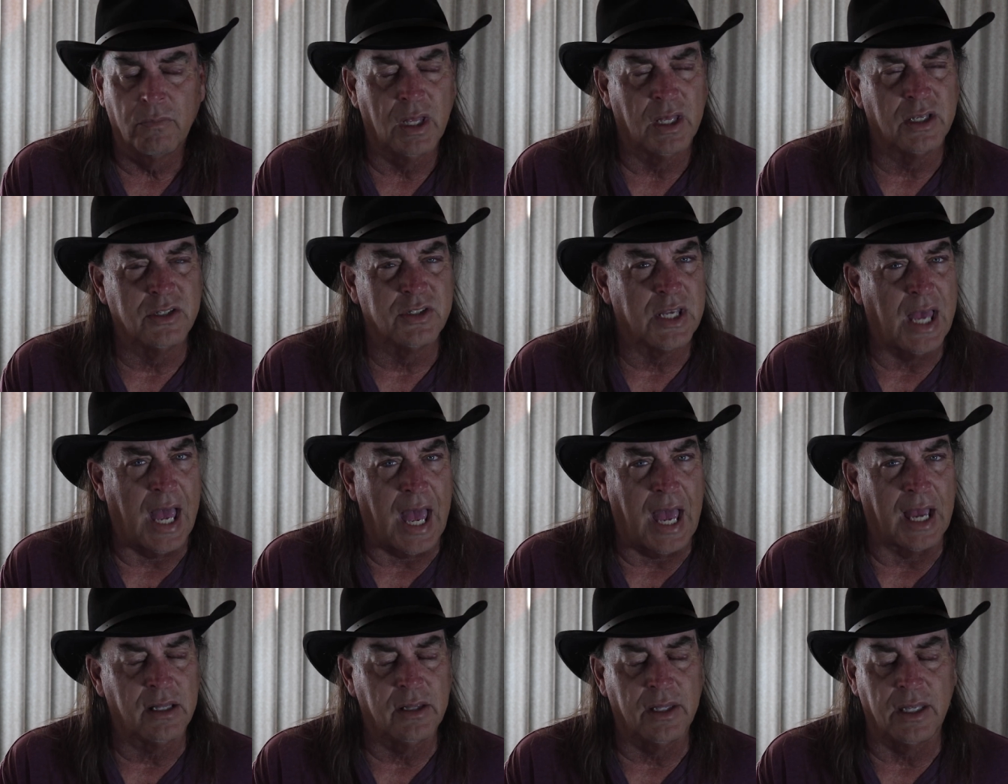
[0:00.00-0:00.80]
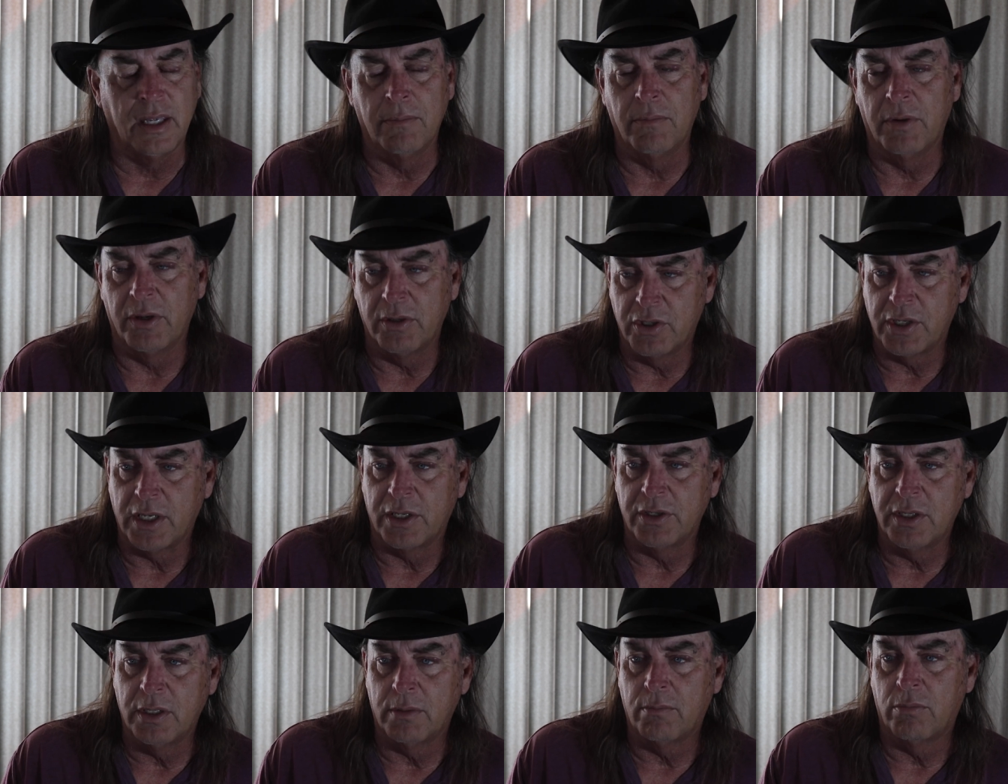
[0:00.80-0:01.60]
exactly, but
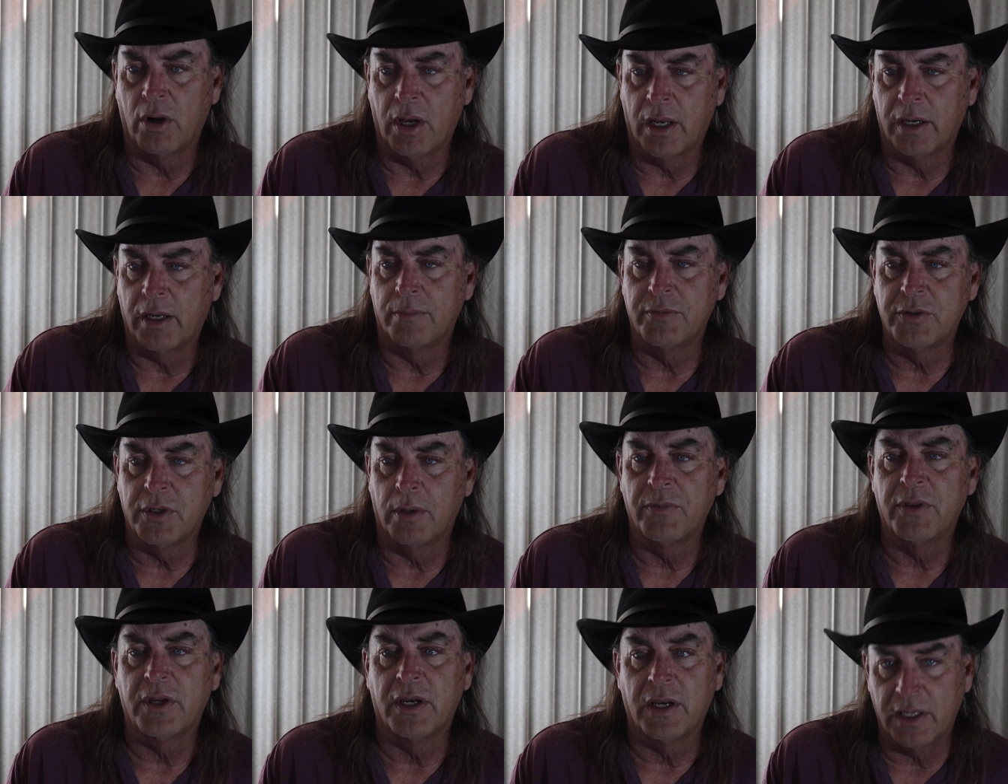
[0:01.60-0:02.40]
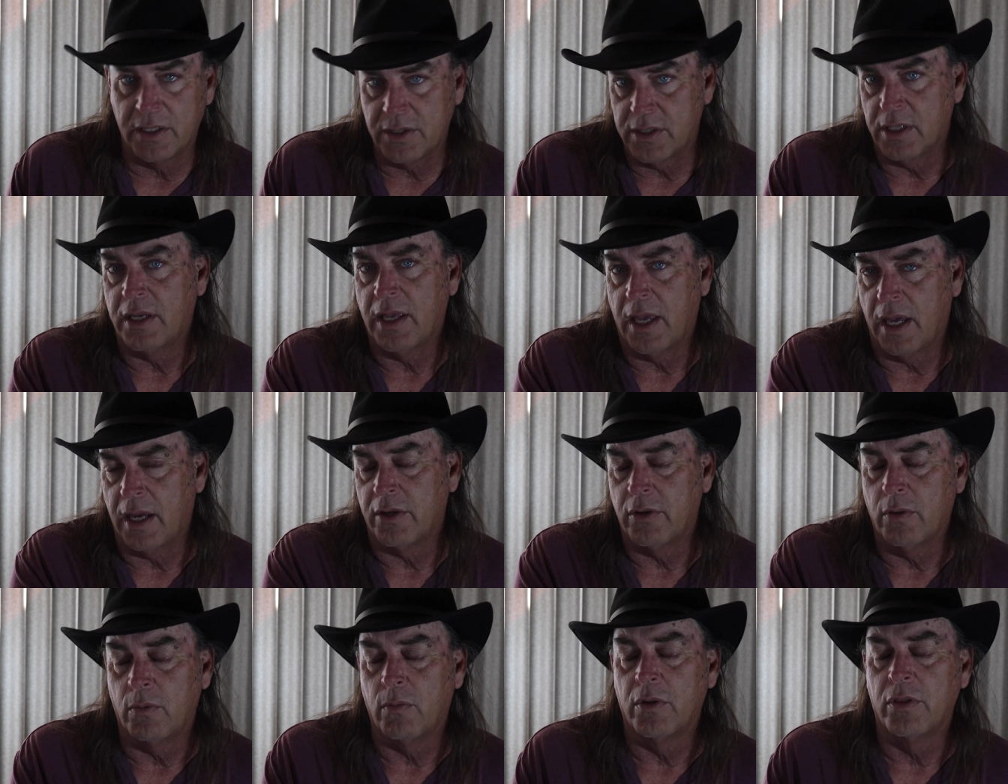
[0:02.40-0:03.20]
Jesse had brought up something, and I said, yeah, I
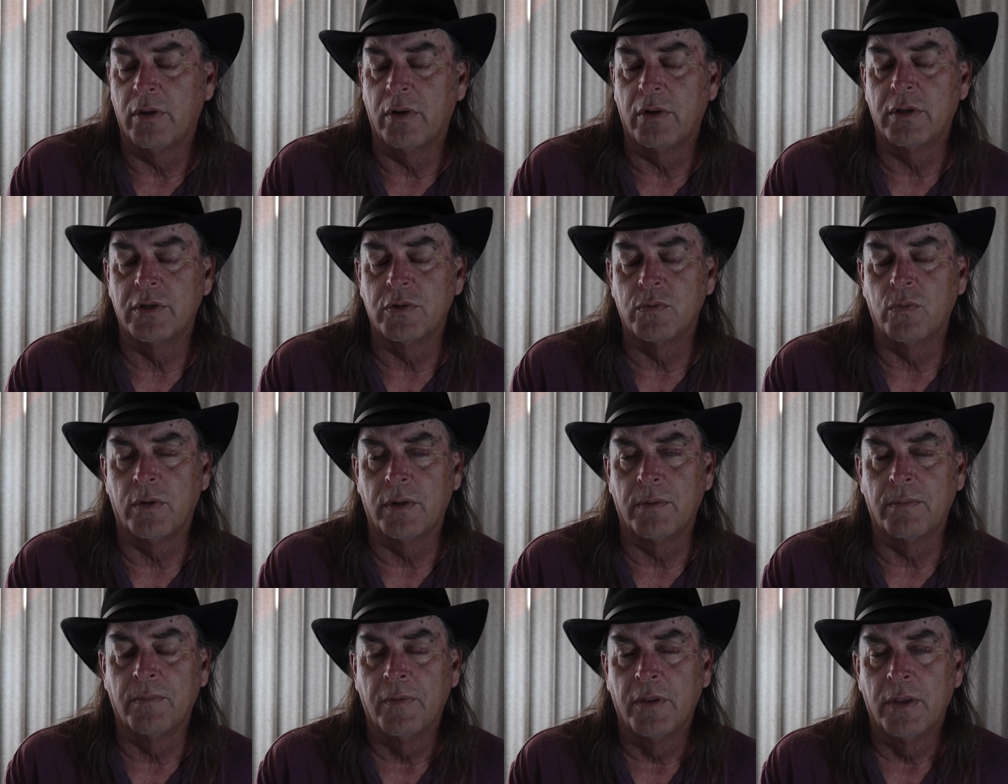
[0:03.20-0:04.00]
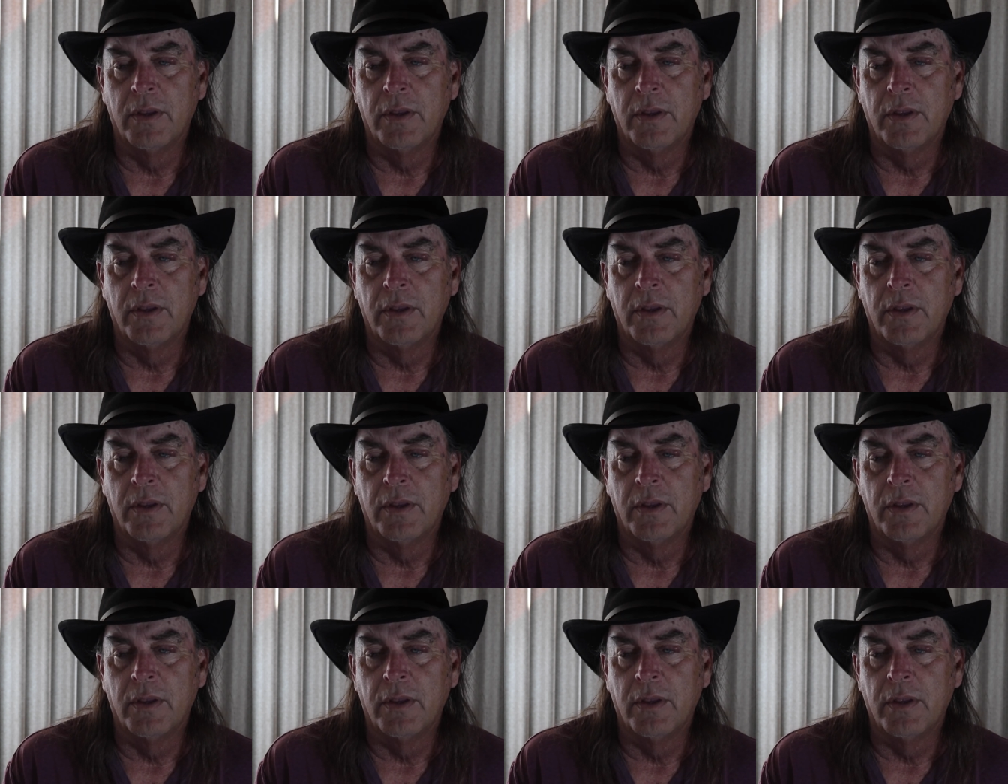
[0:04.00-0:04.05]
know where there is one.